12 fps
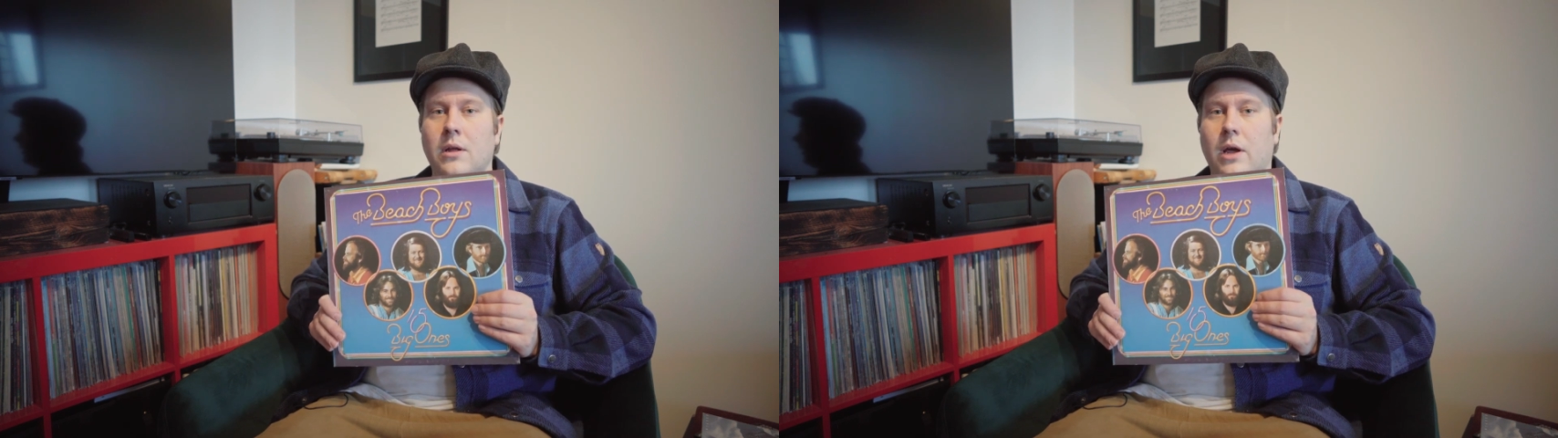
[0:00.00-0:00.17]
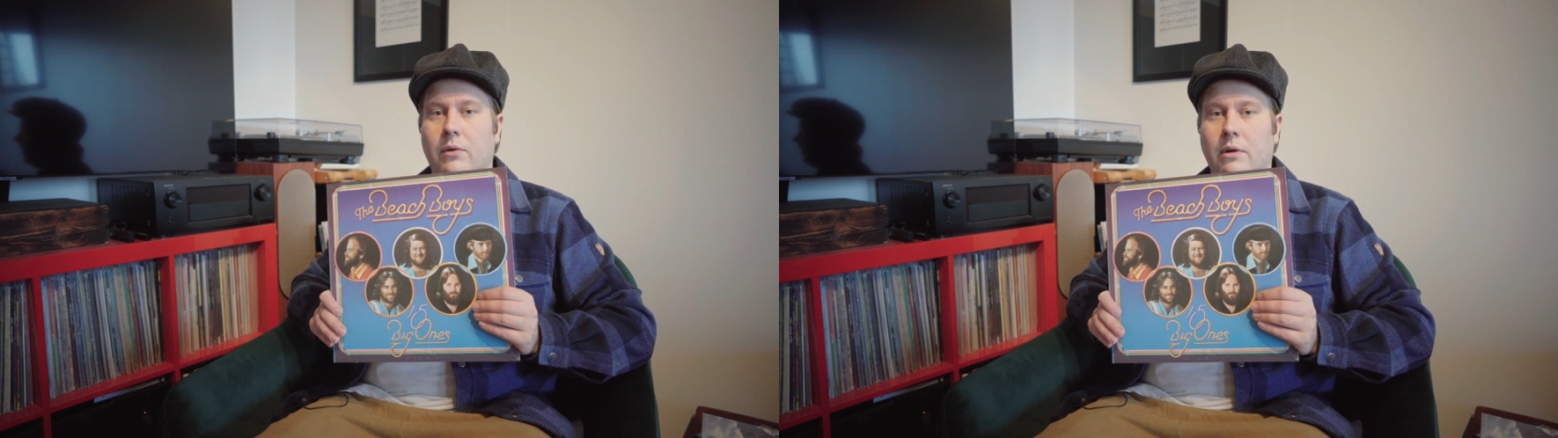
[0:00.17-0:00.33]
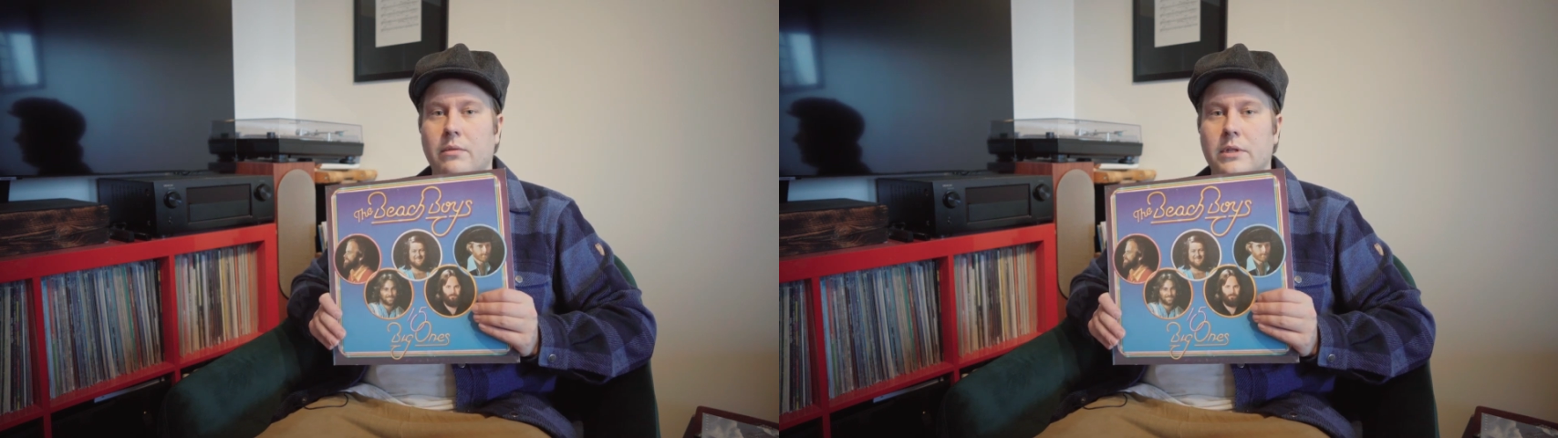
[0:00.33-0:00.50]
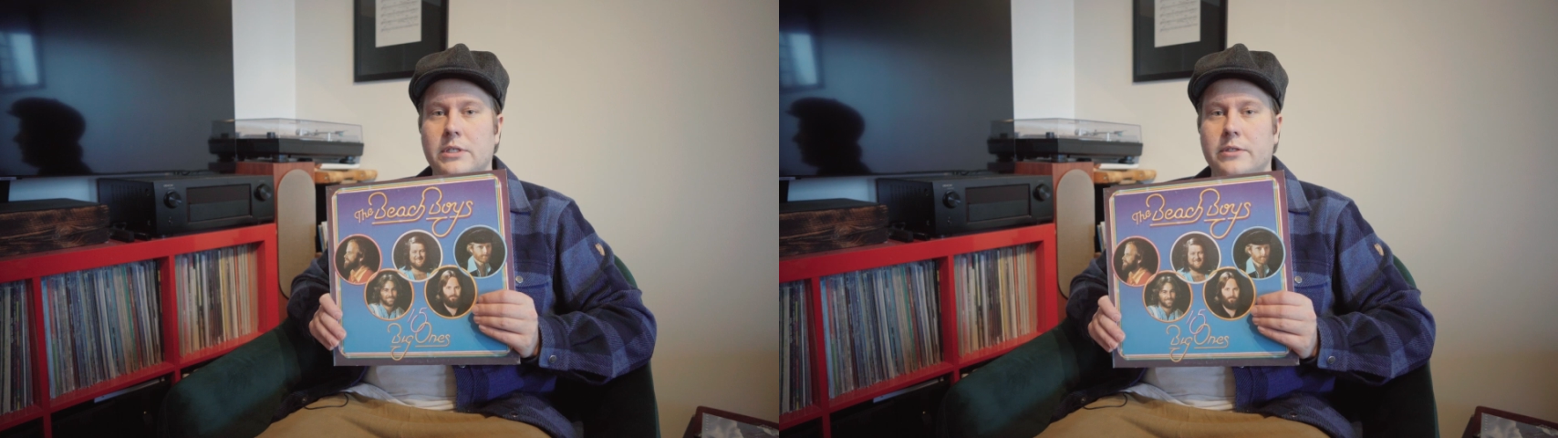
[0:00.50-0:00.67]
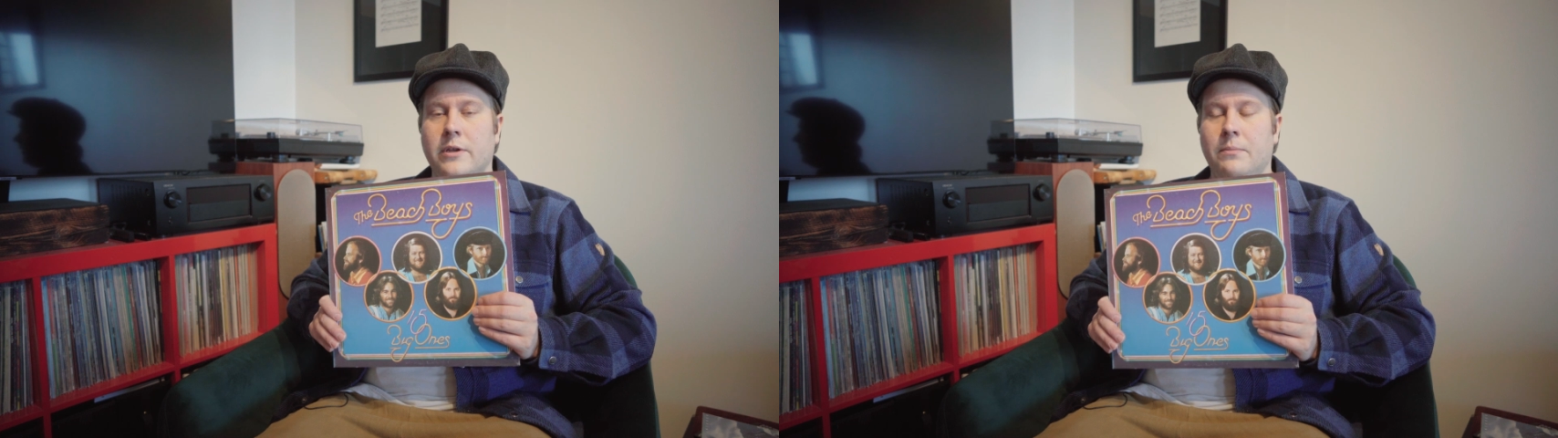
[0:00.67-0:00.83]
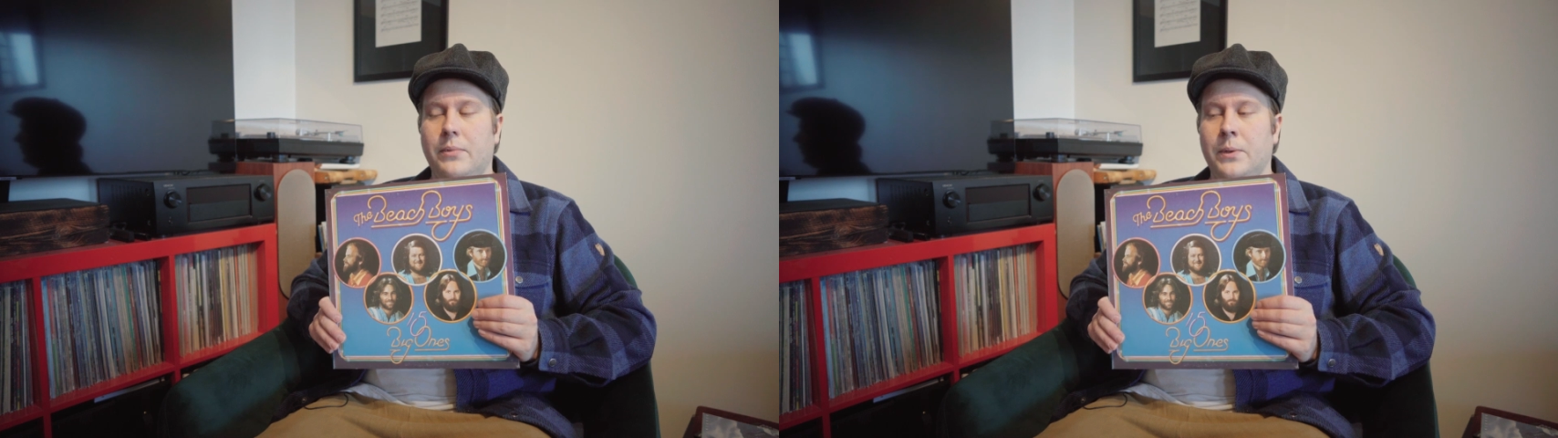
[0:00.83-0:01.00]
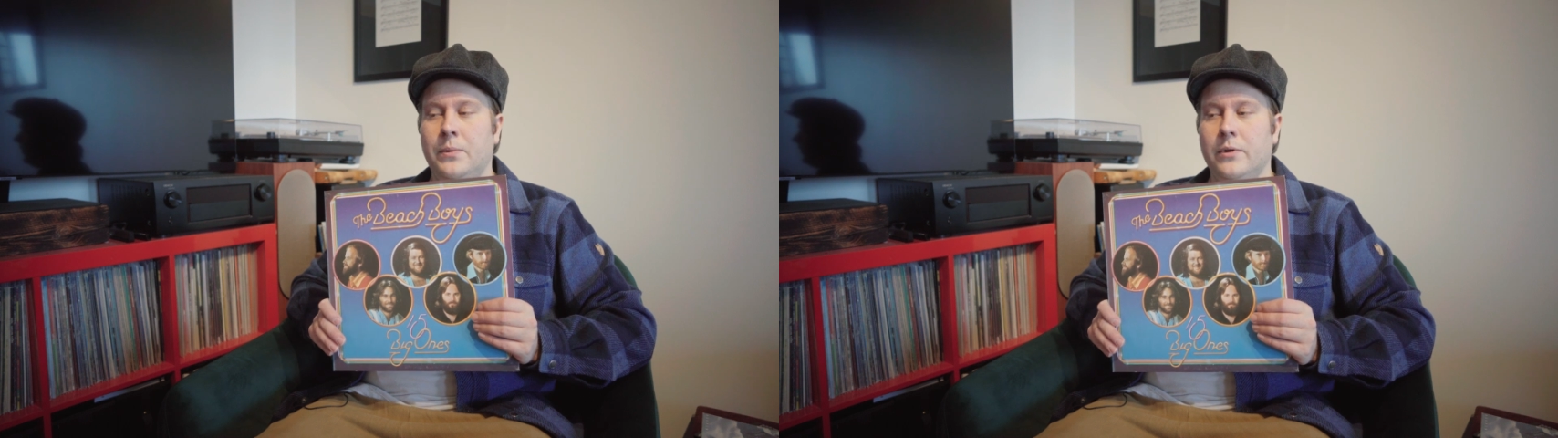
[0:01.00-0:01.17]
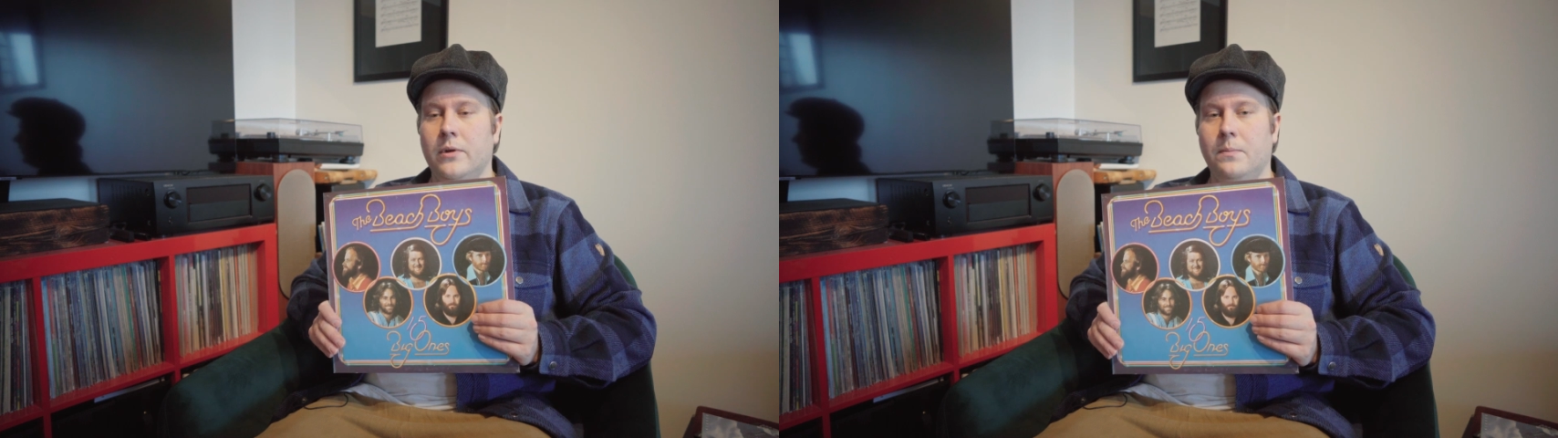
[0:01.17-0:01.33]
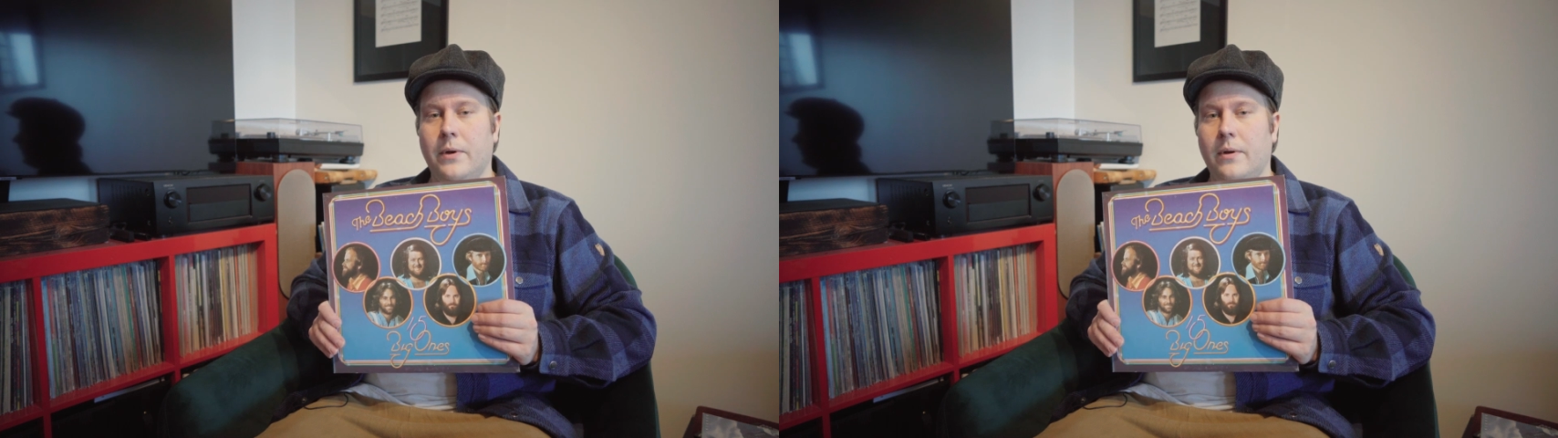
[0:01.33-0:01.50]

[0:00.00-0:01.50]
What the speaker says: around this time period.